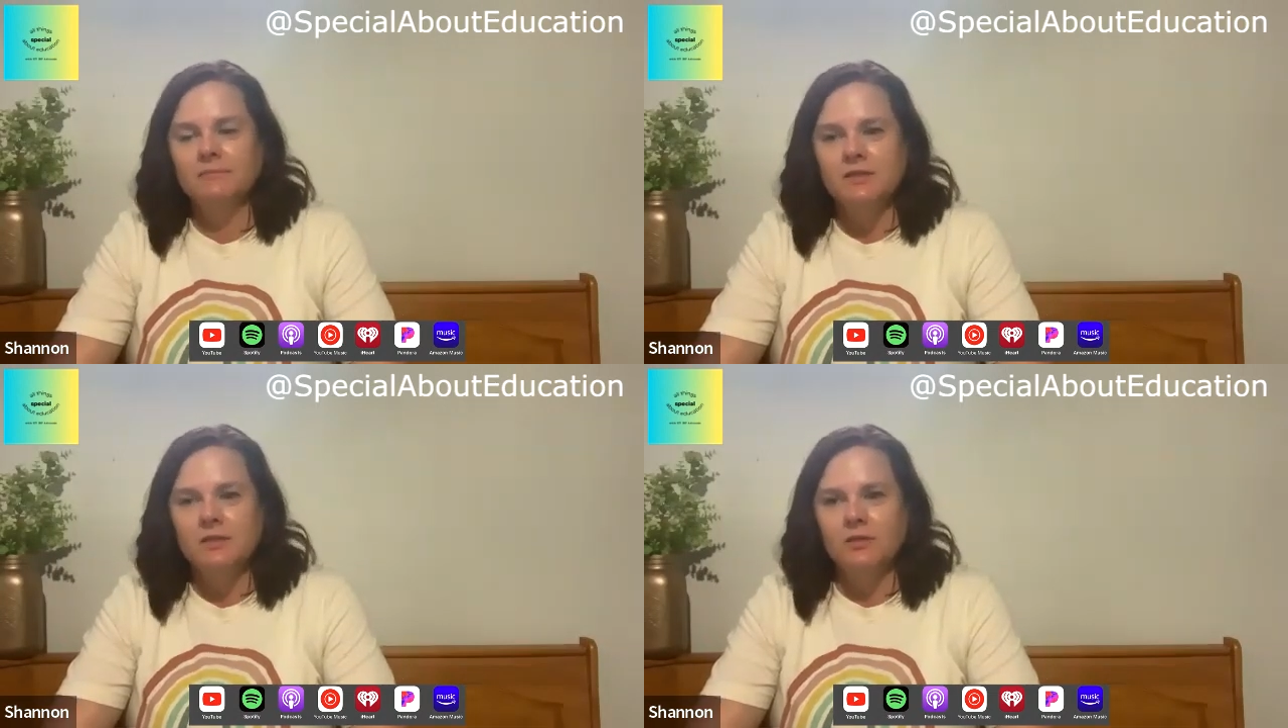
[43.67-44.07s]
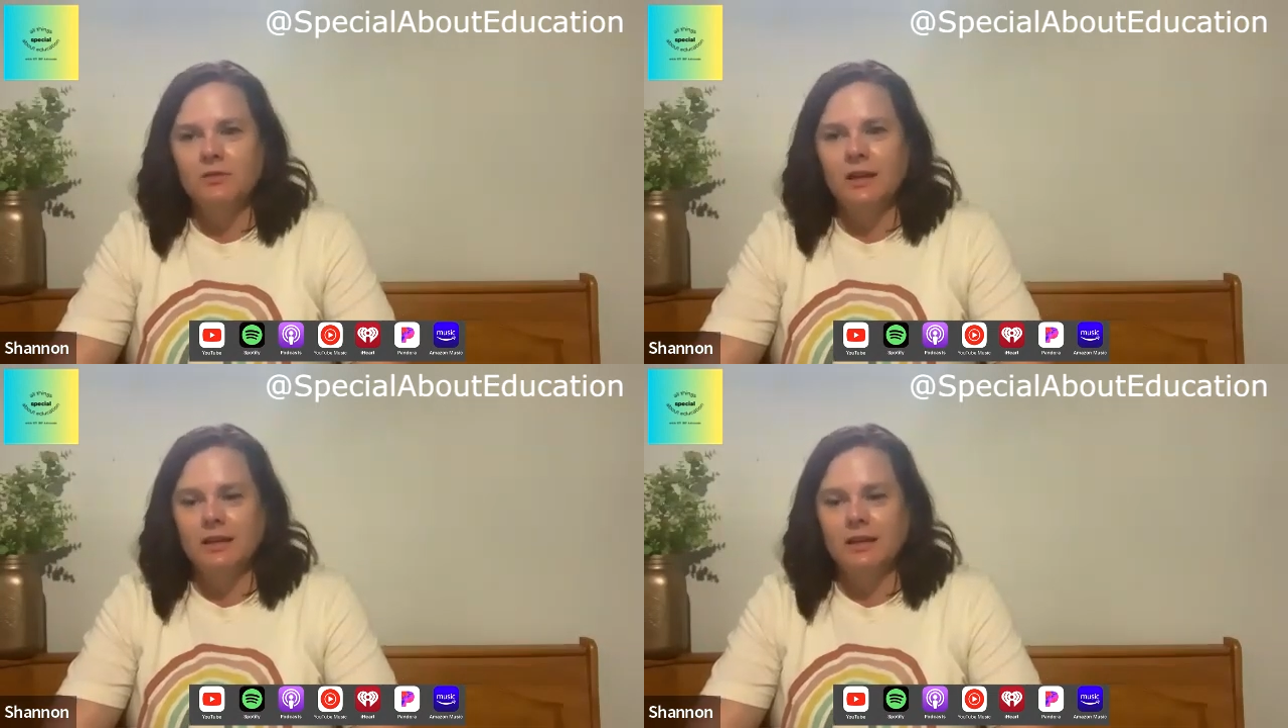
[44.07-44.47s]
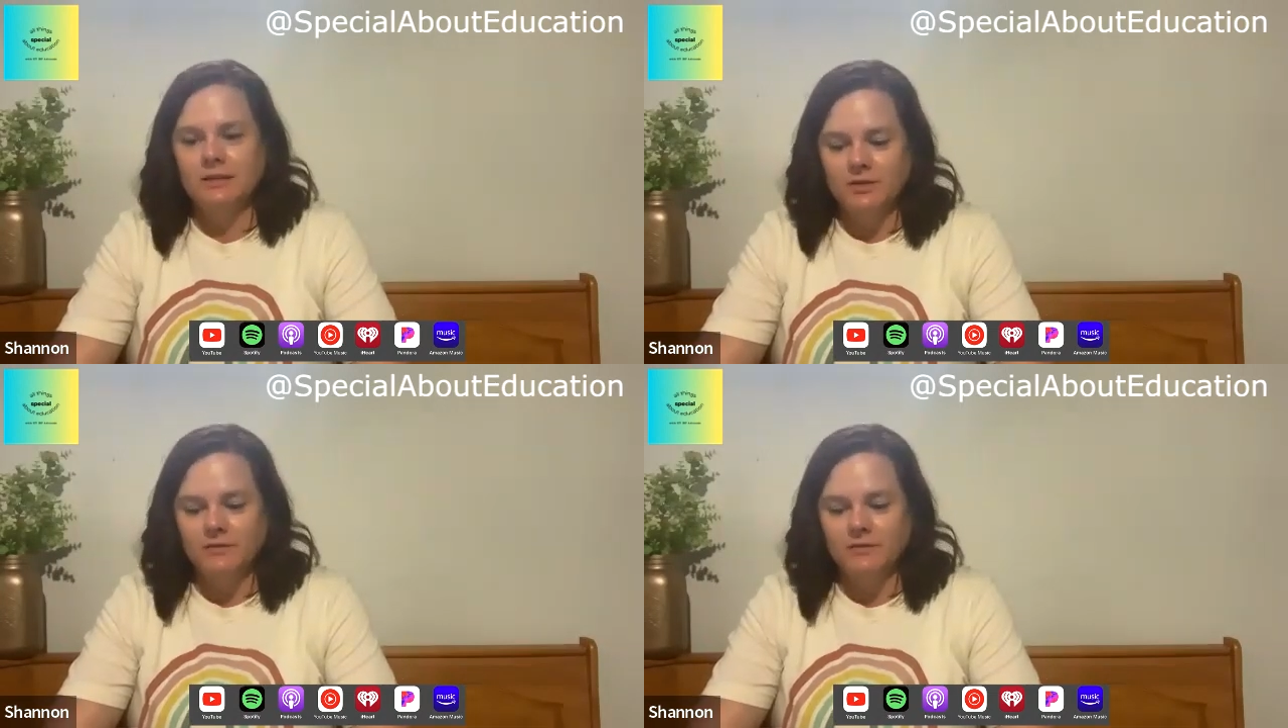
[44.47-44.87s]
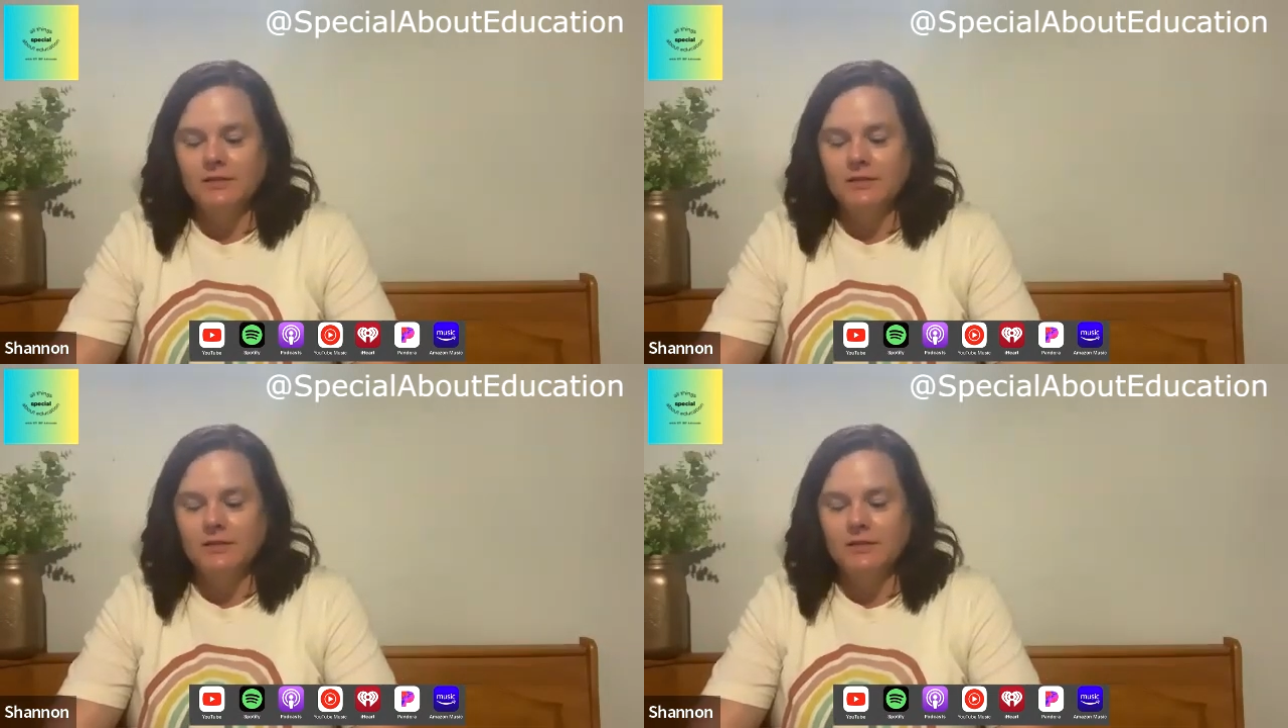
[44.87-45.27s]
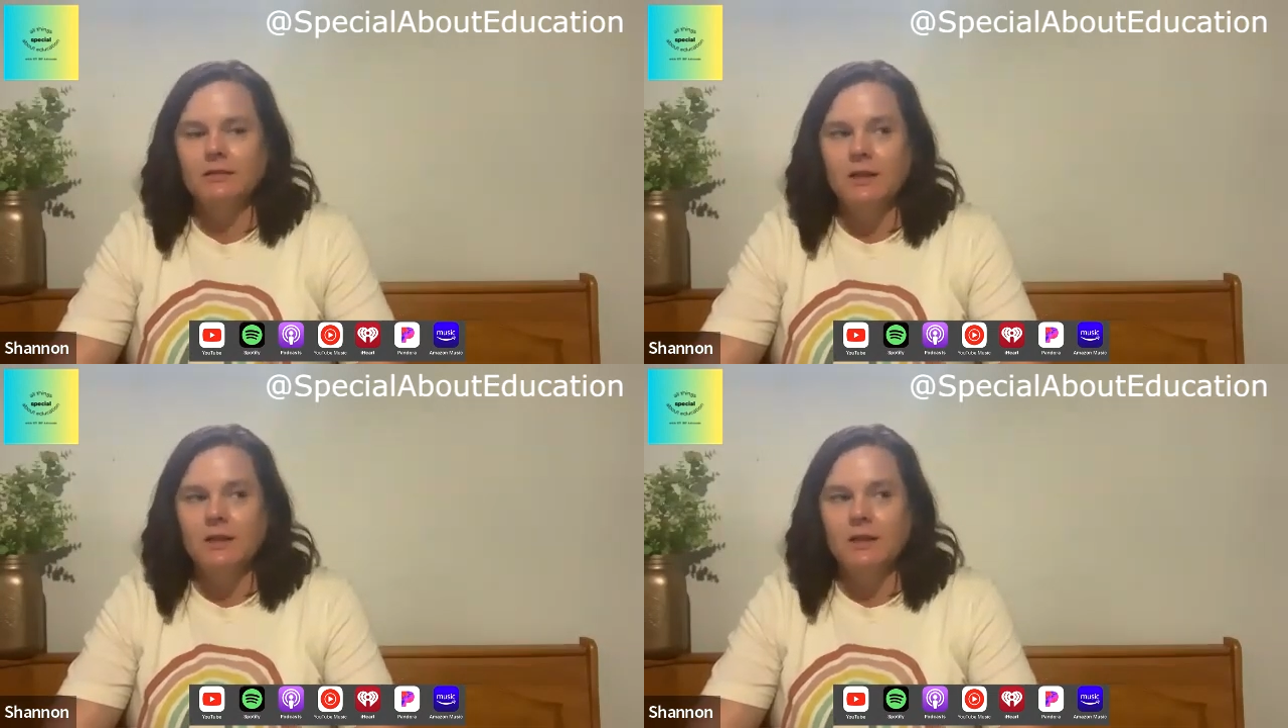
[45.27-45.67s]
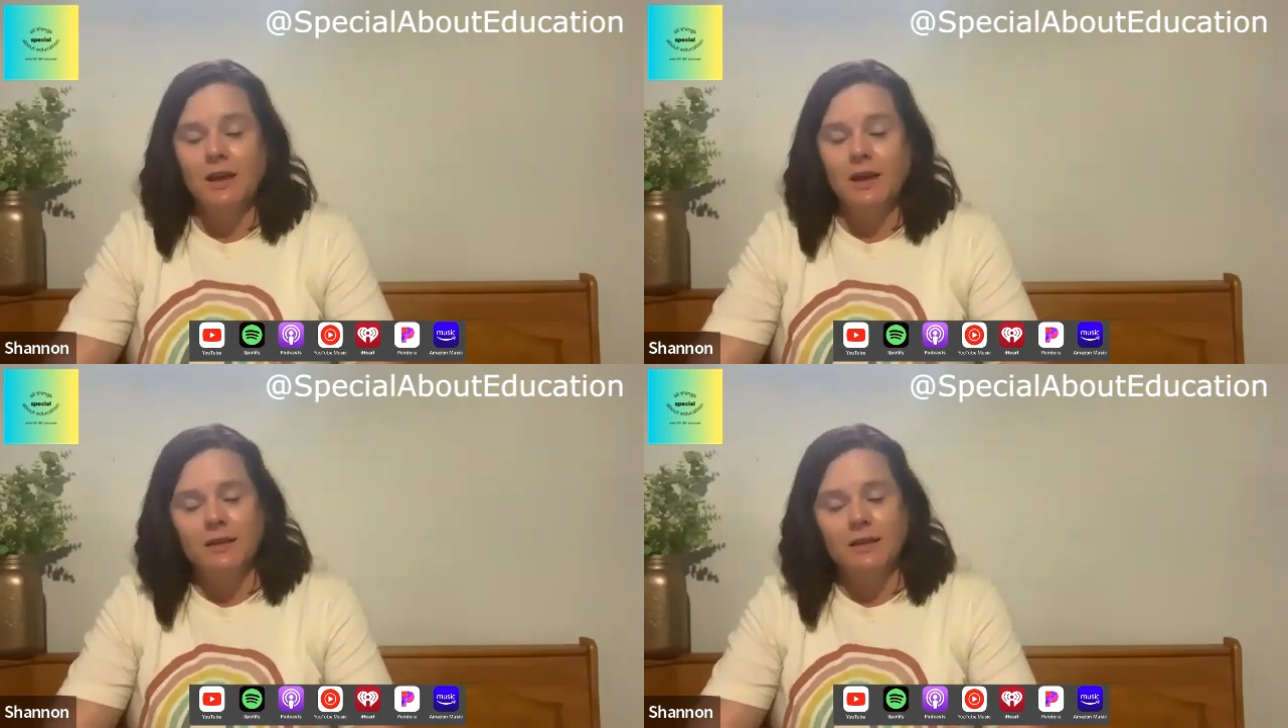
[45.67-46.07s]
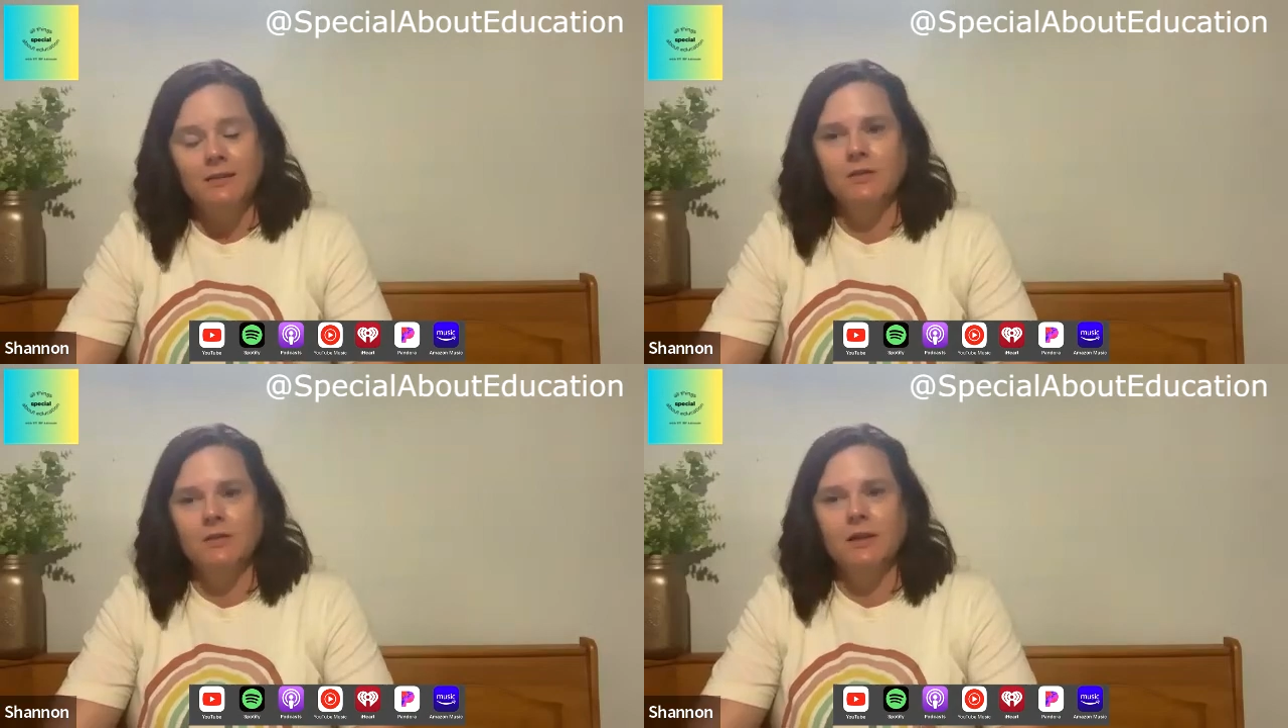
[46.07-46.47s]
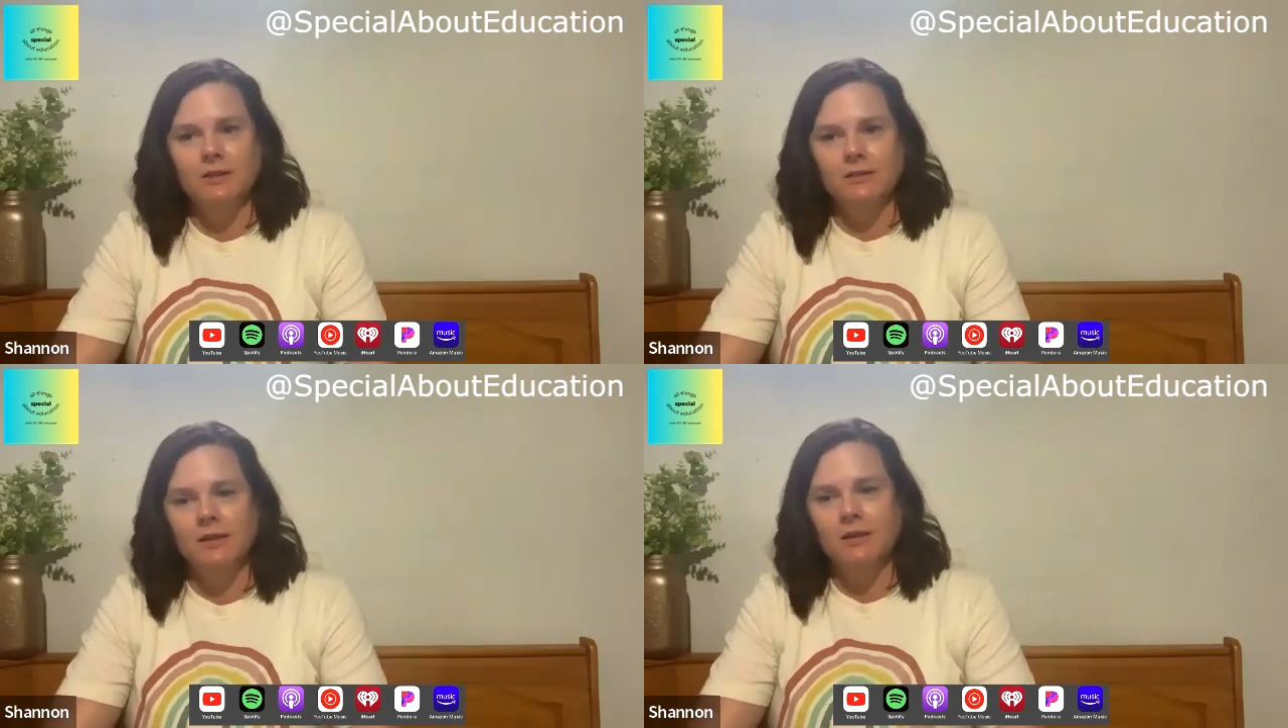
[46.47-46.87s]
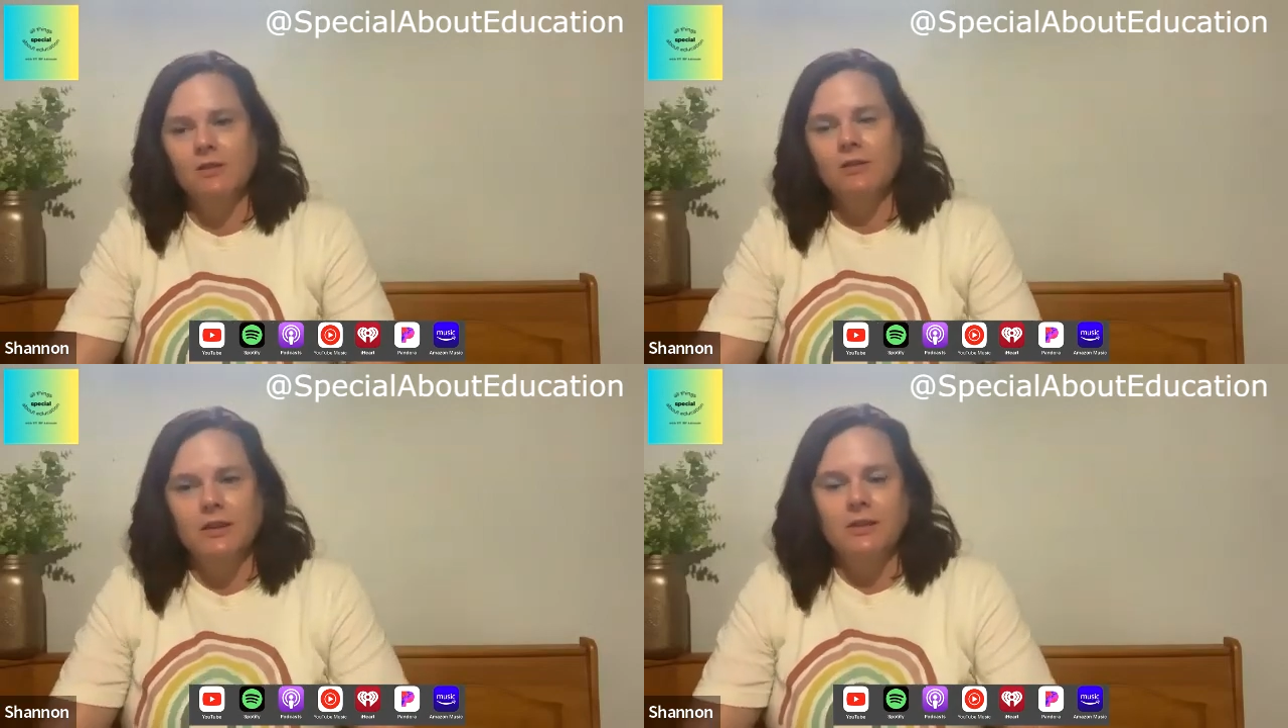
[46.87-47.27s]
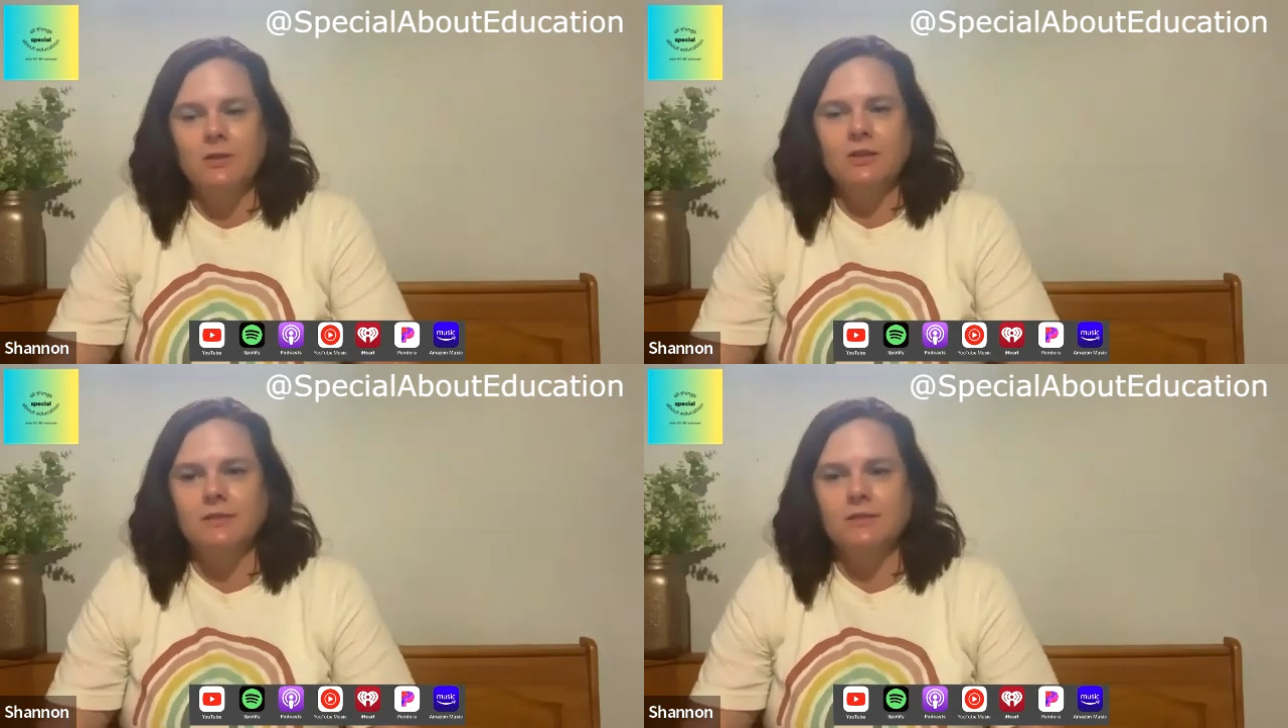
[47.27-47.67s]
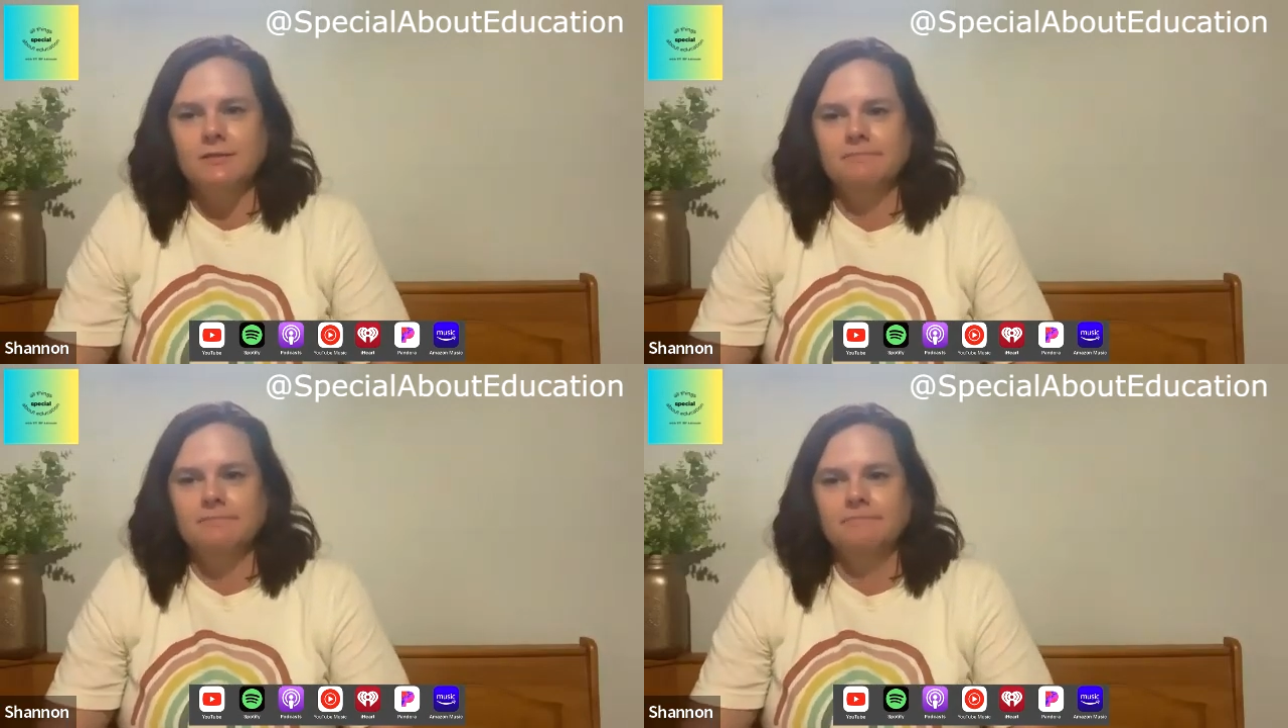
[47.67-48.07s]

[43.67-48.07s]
So it deserves time and consideration in your evaluations.